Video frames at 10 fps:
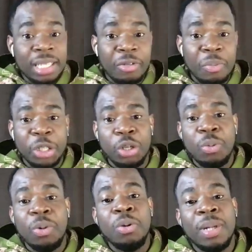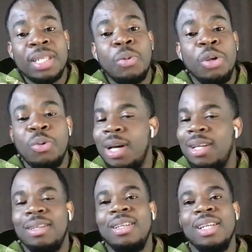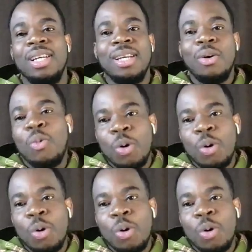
with the right information, no matter where you are,